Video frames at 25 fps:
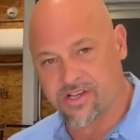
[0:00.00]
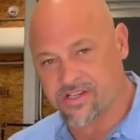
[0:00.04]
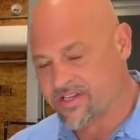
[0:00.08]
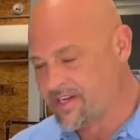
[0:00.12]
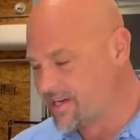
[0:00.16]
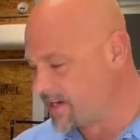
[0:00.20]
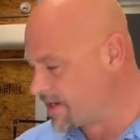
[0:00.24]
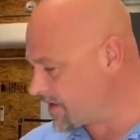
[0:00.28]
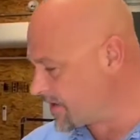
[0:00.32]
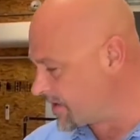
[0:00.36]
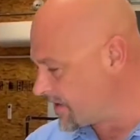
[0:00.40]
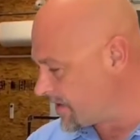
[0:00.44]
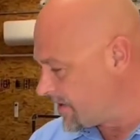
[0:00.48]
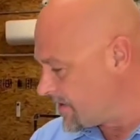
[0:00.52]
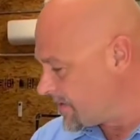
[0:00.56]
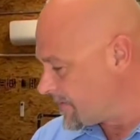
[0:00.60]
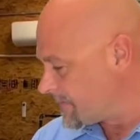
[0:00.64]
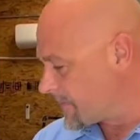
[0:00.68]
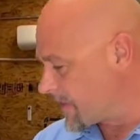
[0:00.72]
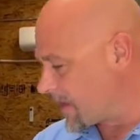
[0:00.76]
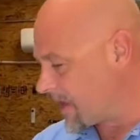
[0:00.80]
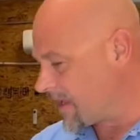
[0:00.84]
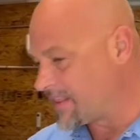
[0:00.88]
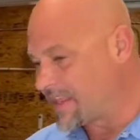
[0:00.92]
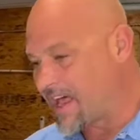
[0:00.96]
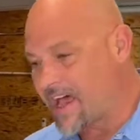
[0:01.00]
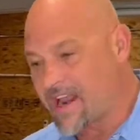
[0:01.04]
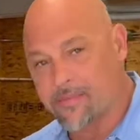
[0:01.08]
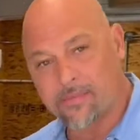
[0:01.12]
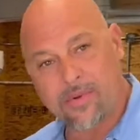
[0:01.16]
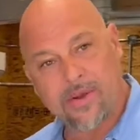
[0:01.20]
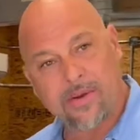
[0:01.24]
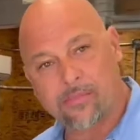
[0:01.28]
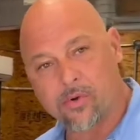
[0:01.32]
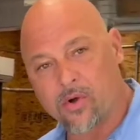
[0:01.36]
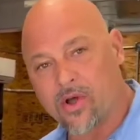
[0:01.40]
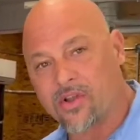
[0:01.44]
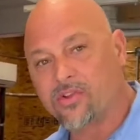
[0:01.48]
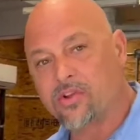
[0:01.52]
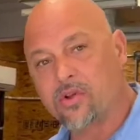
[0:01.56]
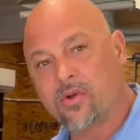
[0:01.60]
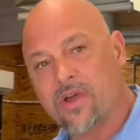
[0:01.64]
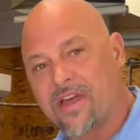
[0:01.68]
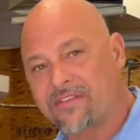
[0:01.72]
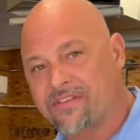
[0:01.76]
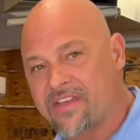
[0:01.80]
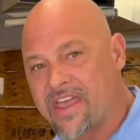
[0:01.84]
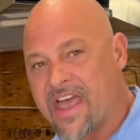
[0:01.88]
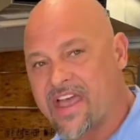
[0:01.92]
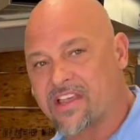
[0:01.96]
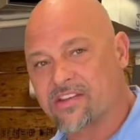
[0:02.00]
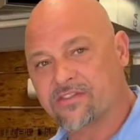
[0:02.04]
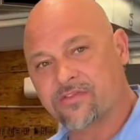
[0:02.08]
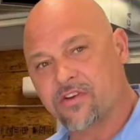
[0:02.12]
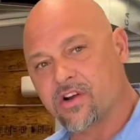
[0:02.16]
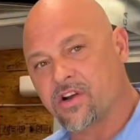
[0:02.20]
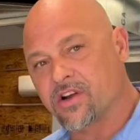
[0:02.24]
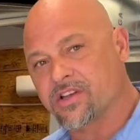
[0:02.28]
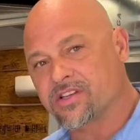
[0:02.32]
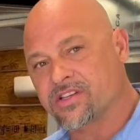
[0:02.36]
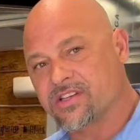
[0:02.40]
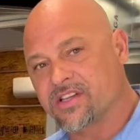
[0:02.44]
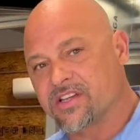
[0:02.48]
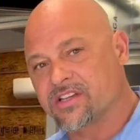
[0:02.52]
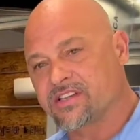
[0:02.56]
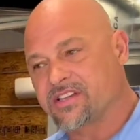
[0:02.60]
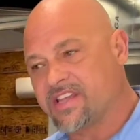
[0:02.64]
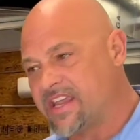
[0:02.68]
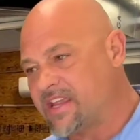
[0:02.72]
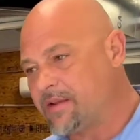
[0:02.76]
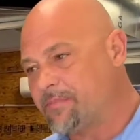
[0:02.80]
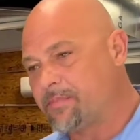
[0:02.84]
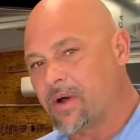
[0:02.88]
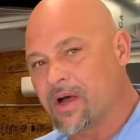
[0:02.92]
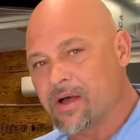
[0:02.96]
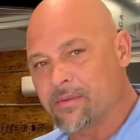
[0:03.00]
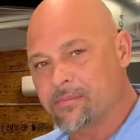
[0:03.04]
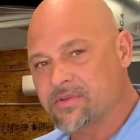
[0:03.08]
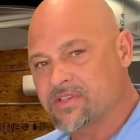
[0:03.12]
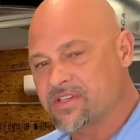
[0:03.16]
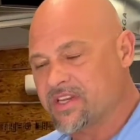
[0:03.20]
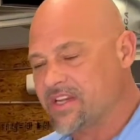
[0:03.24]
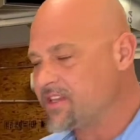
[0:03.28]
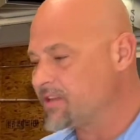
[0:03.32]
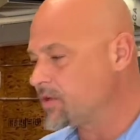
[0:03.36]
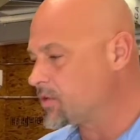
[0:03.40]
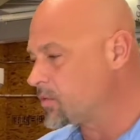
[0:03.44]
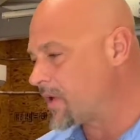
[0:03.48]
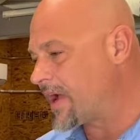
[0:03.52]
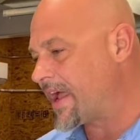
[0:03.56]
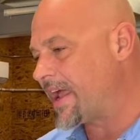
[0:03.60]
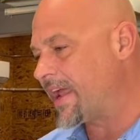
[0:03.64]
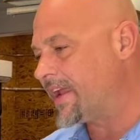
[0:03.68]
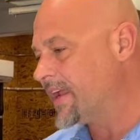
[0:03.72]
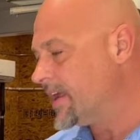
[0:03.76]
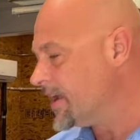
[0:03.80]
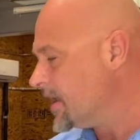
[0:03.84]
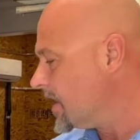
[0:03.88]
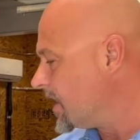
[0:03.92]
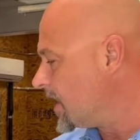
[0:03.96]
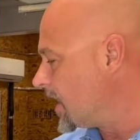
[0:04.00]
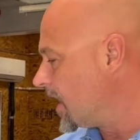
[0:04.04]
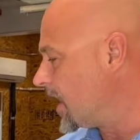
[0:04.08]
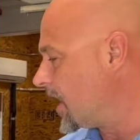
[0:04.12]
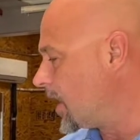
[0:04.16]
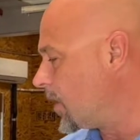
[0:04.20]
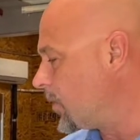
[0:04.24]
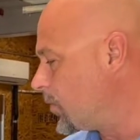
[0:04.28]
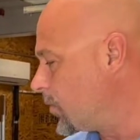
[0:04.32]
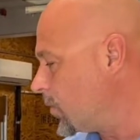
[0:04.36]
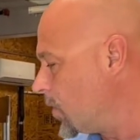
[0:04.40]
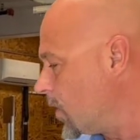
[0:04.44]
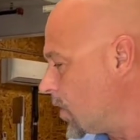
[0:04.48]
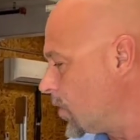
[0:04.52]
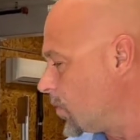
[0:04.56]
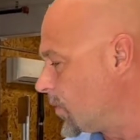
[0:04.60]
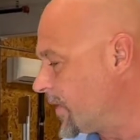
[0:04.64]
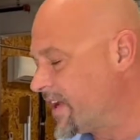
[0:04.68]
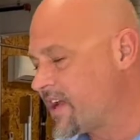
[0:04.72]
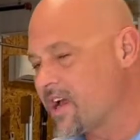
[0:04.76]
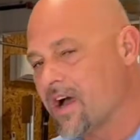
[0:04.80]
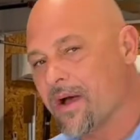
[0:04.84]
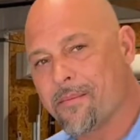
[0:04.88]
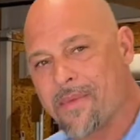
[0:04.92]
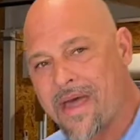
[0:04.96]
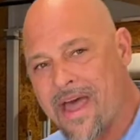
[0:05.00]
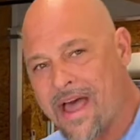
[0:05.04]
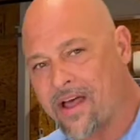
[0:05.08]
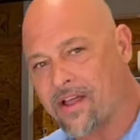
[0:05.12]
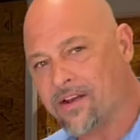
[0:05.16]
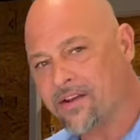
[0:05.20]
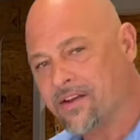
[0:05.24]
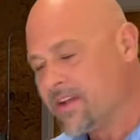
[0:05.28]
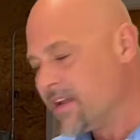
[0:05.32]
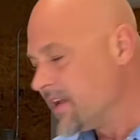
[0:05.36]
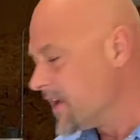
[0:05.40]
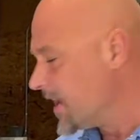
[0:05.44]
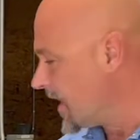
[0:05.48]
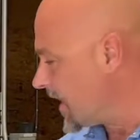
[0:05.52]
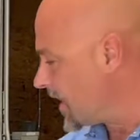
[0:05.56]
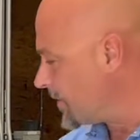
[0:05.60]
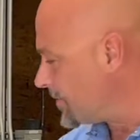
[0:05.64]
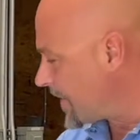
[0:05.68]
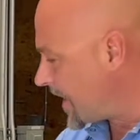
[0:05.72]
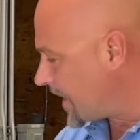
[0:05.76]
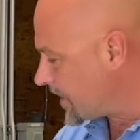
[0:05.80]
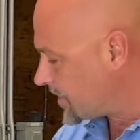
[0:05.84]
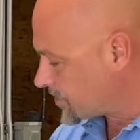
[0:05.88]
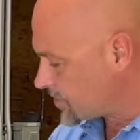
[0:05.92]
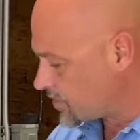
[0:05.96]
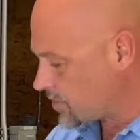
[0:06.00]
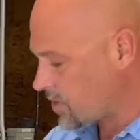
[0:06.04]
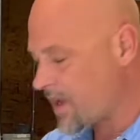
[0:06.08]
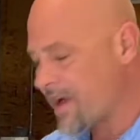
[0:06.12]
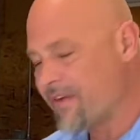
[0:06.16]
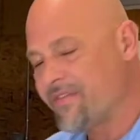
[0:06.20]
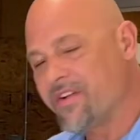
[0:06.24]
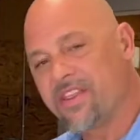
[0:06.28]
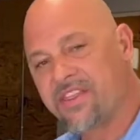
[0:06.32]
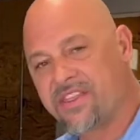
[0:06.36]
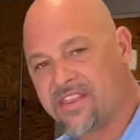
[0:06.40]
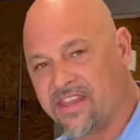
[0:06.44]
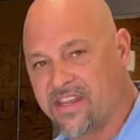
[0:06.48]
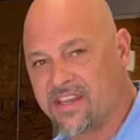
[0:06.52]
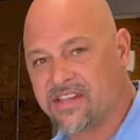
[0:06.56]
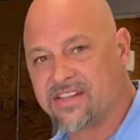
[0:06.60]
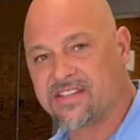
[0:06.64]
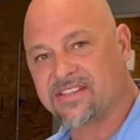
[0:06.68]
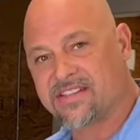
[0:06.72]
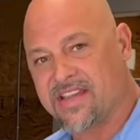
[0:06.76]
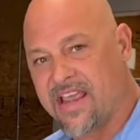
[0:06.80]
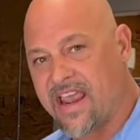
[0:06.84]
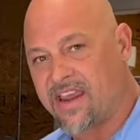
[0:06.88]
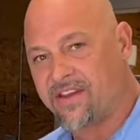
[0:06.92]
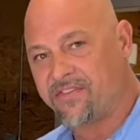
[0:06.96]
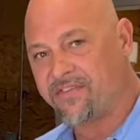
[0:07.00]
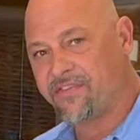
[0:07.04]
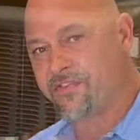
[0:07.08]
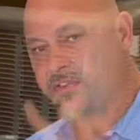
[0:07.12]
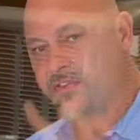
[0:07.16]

here. A lot of people do have gas furnaces, heat pumps, either way. We come out and make sure everything is safe.